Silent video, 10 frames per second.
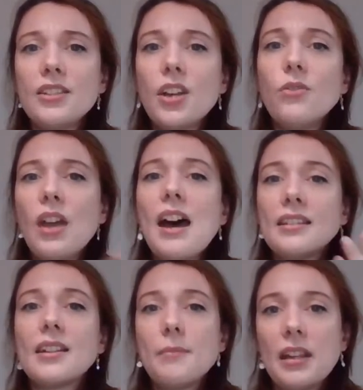So
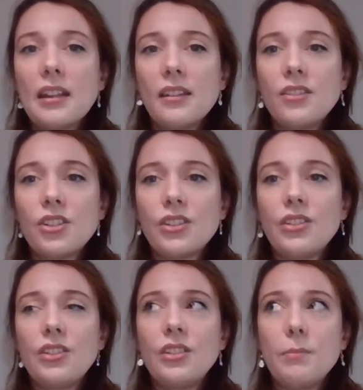that's something just
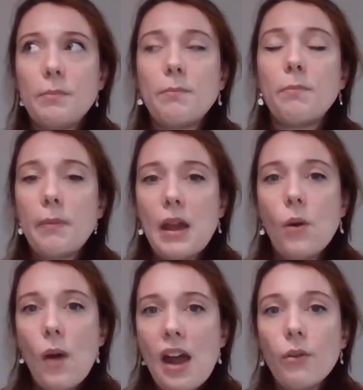to be
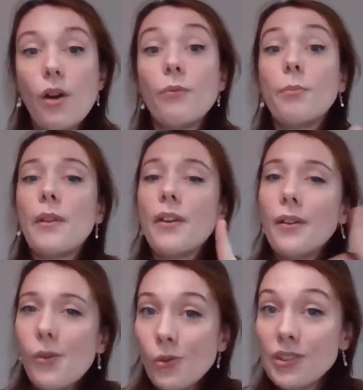aware of. But
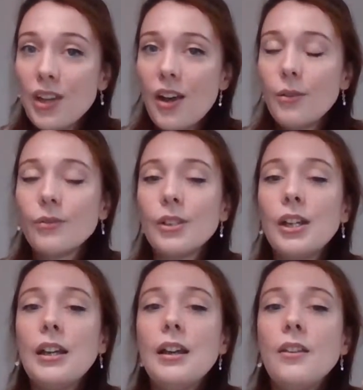also,
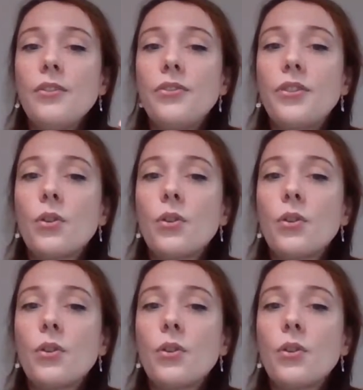the